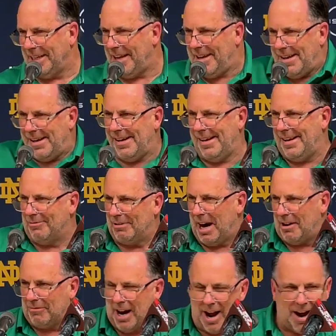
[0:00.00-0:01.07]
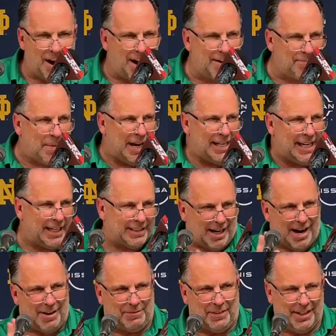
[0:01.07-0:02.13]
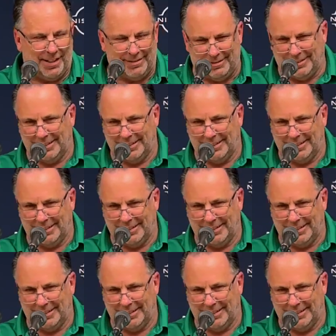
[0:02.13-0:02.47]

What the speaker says: Hey, rah, rah, everybody get confident.